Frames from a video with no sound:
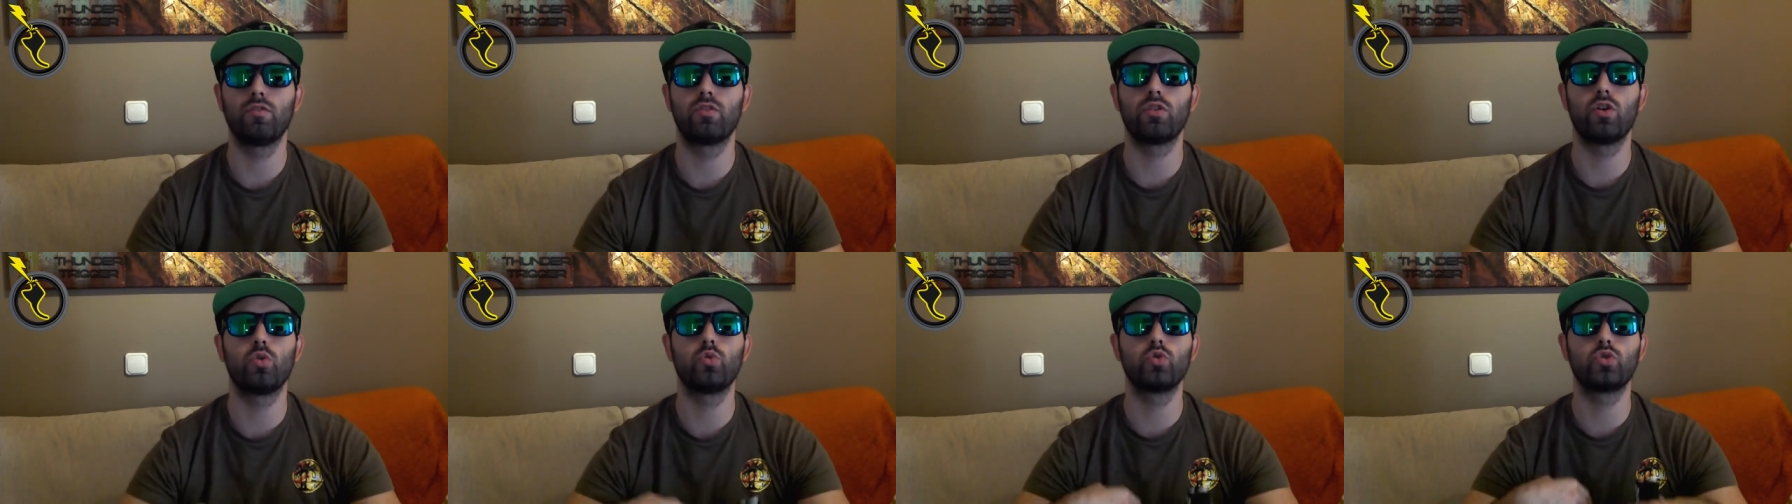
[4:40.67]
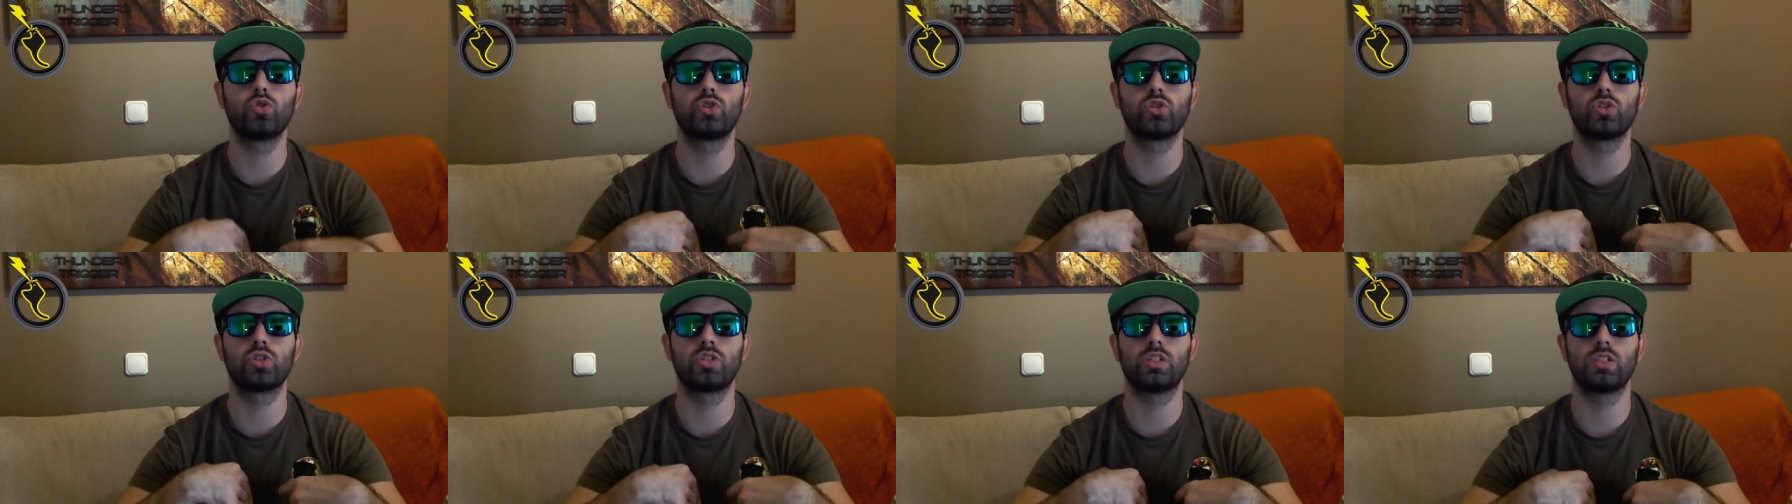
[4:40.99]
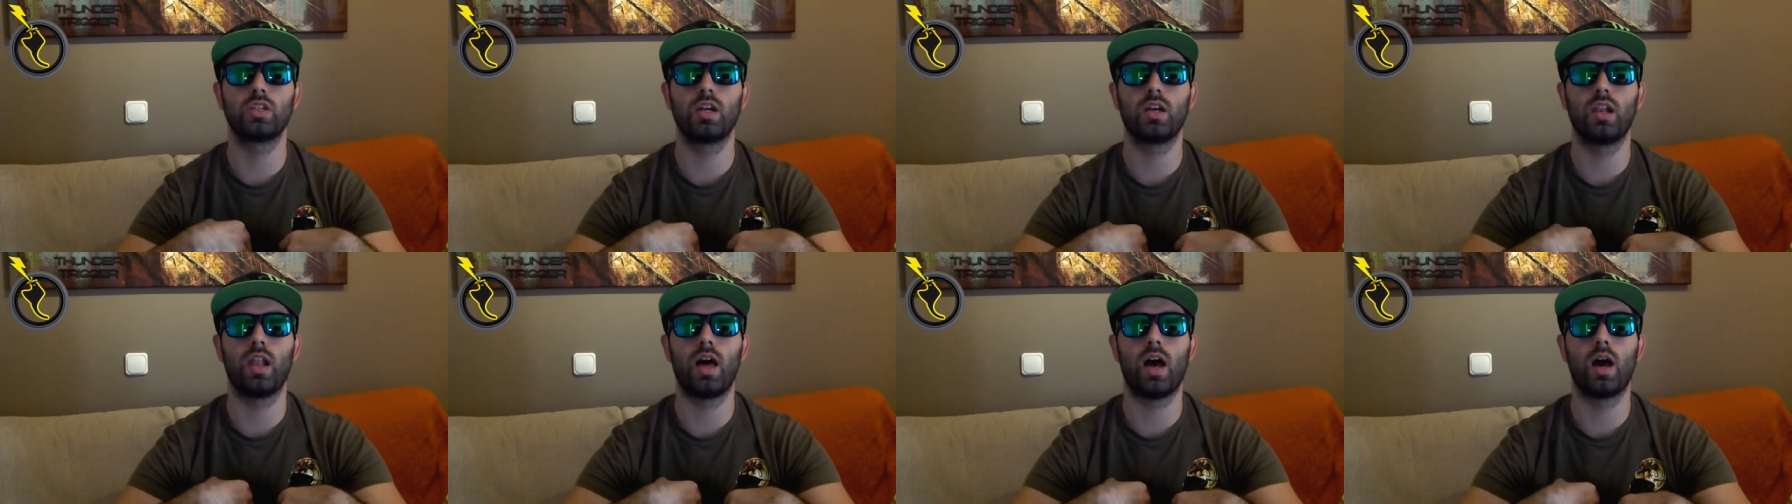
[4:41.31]
those
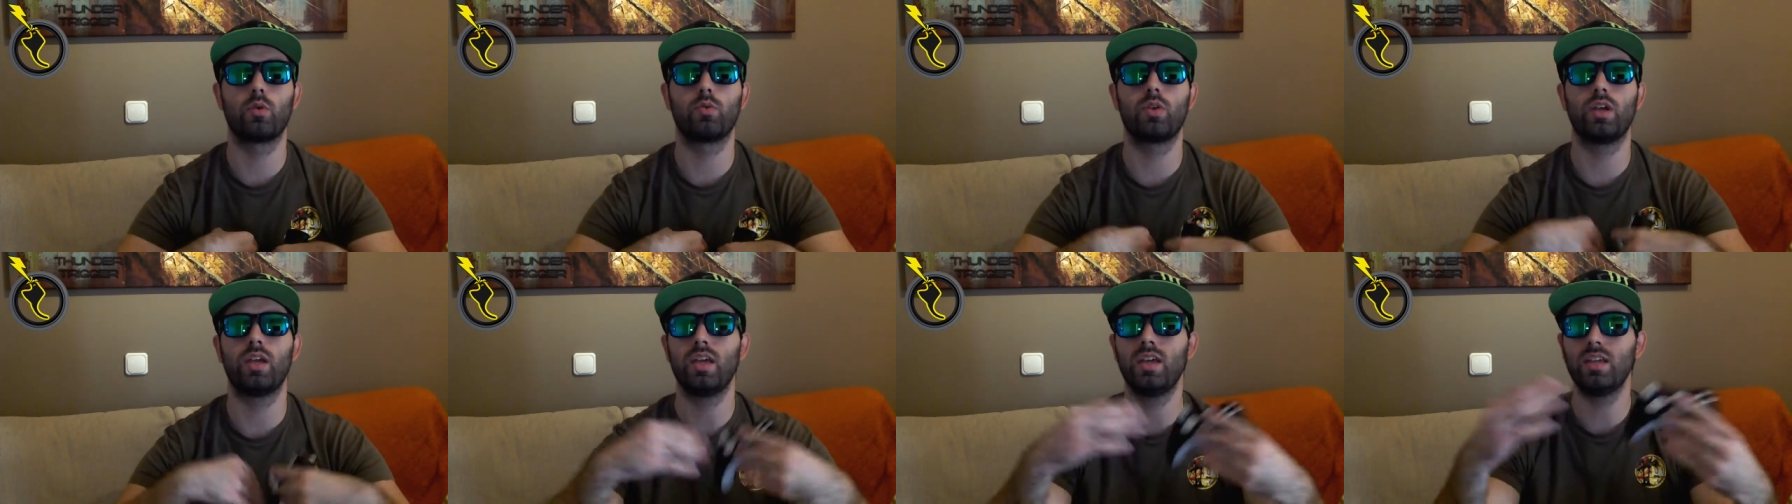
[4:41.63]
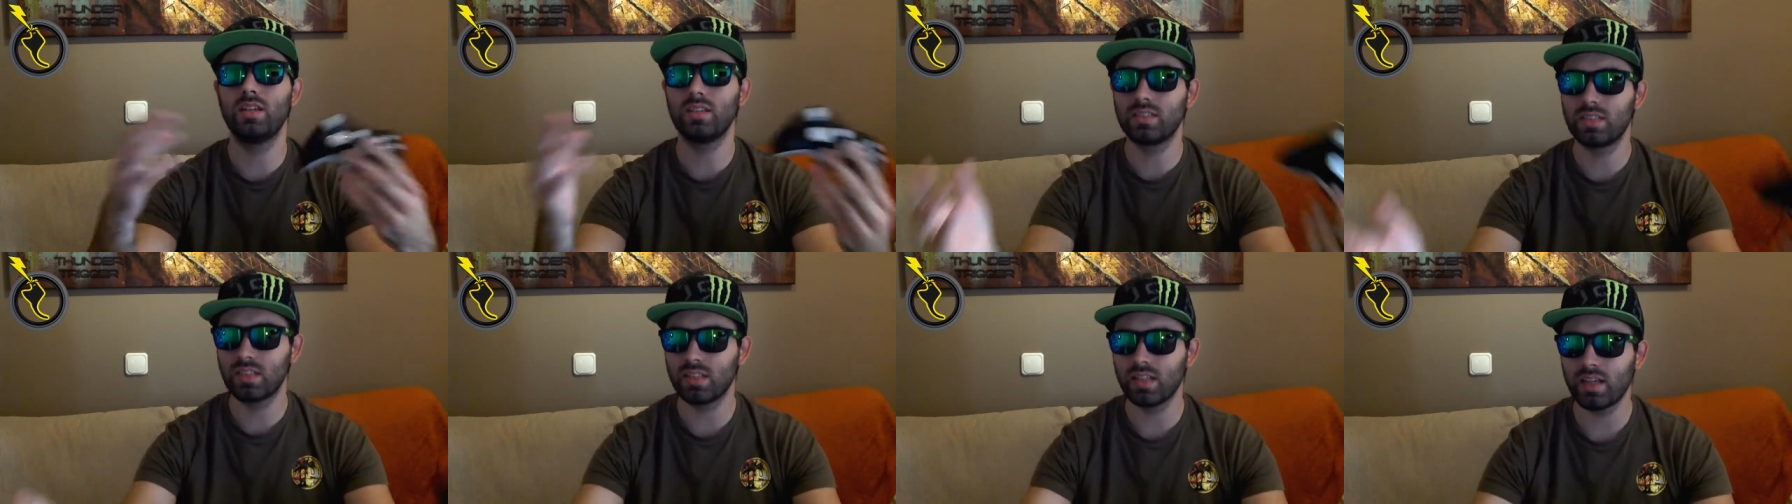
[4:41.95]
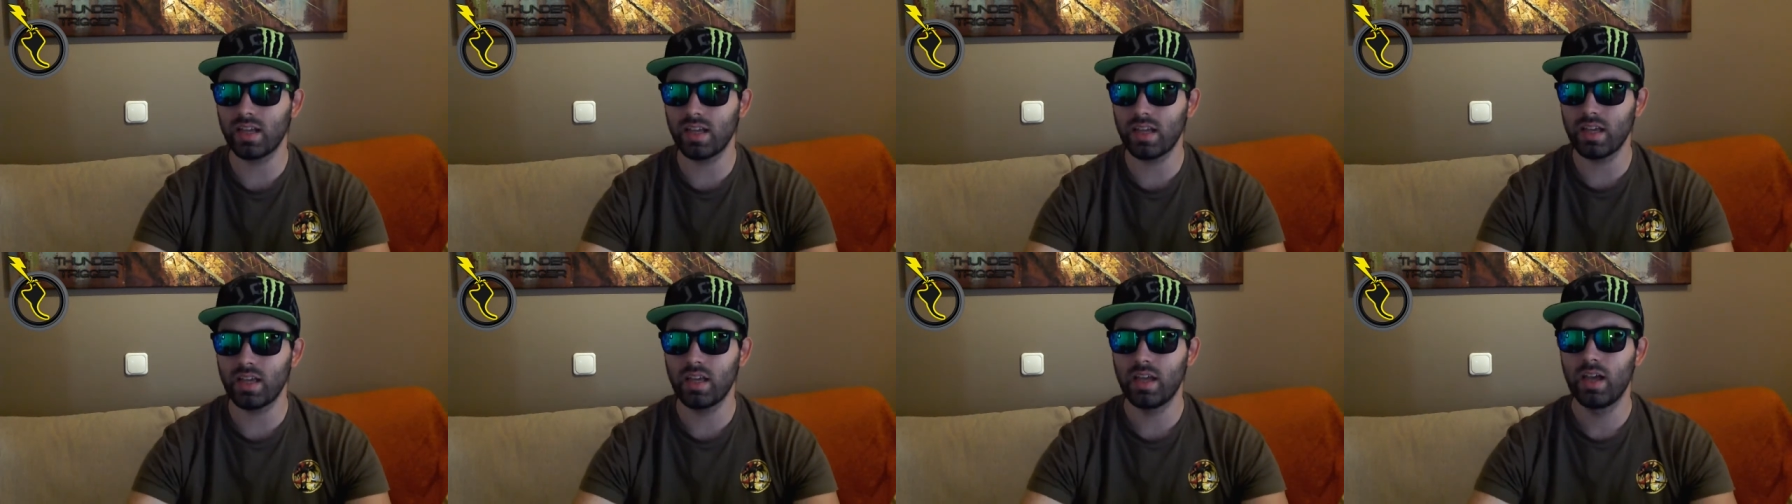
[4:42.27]
sell out
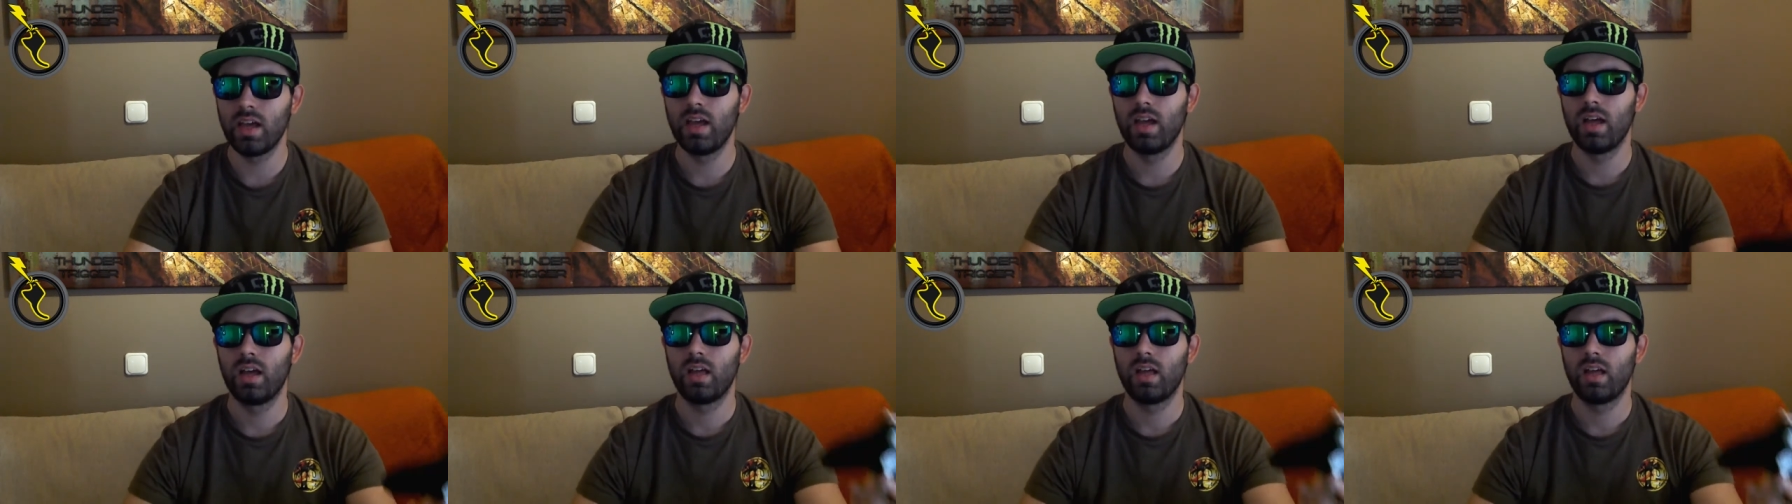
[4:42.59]
instantly,